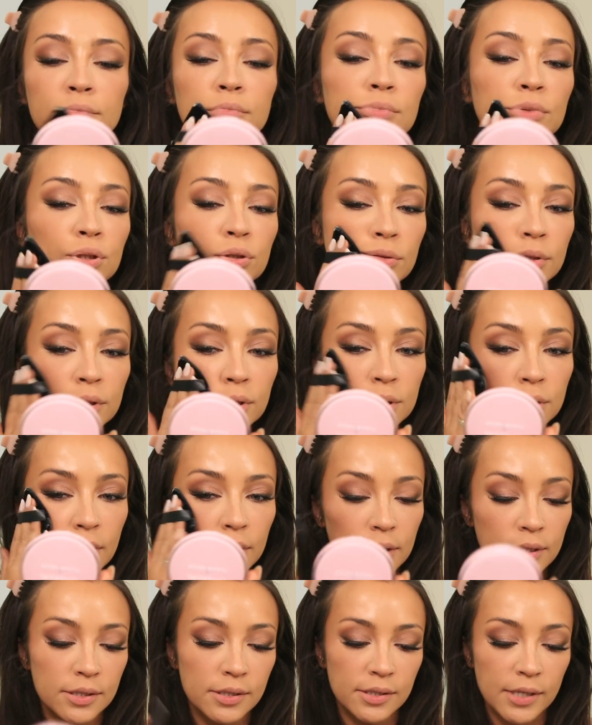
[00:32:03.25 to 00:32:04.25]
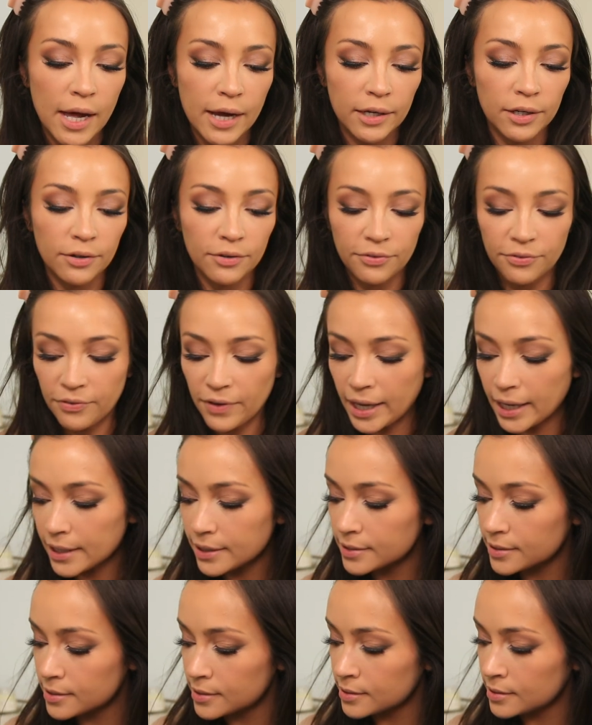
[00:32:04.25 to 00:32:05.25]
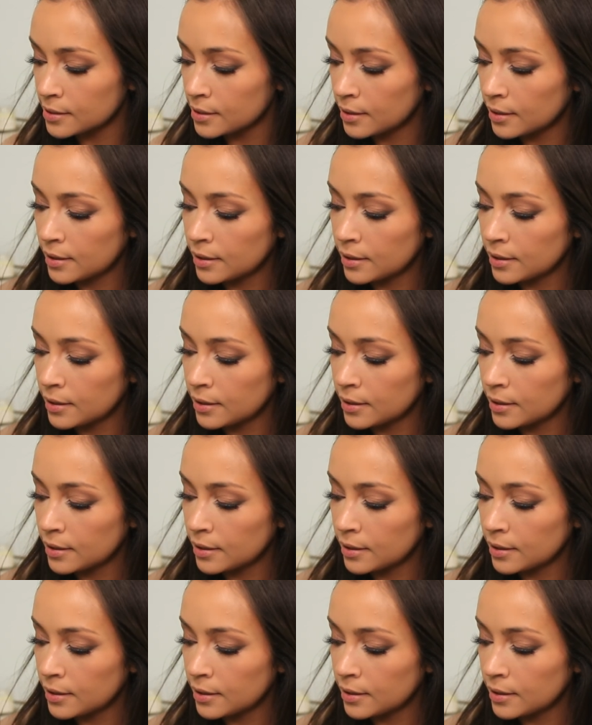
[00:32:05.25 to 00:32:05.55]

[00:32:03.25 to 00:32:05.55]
It's really just going to set your face